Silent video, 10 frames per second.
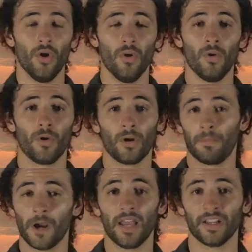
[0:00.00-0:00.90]
or a
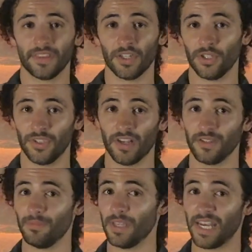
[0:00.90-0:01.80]
product that just
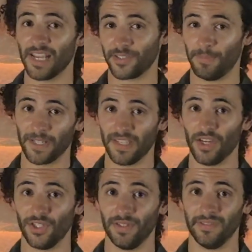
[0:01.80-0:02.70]
doesn't meet
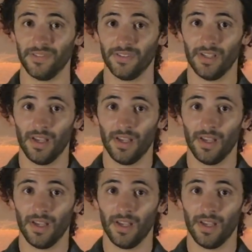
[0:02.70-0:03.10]
expectations.